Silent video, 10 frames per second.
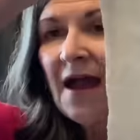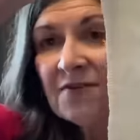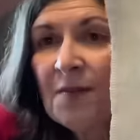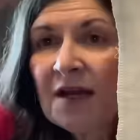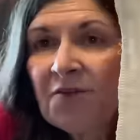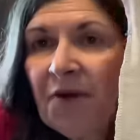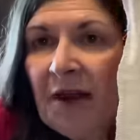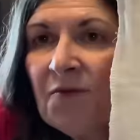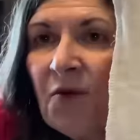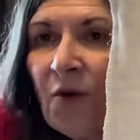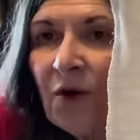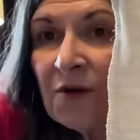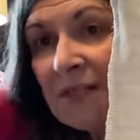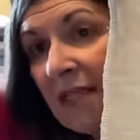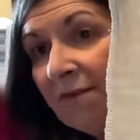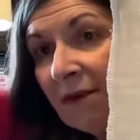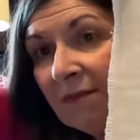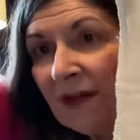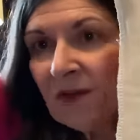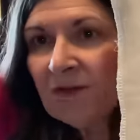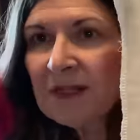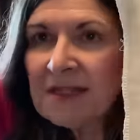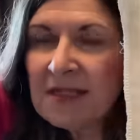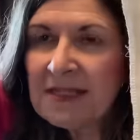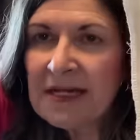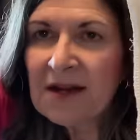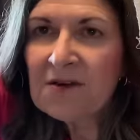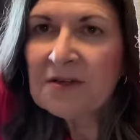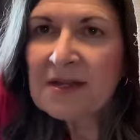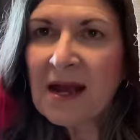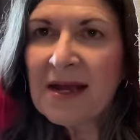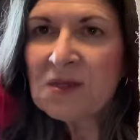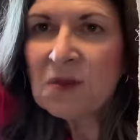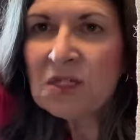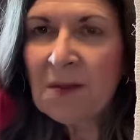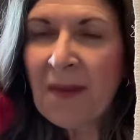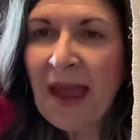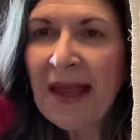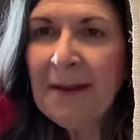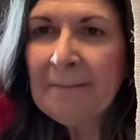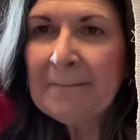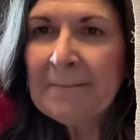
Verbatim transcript: have to make a frame for or see if it even fits in a standard size, which it may.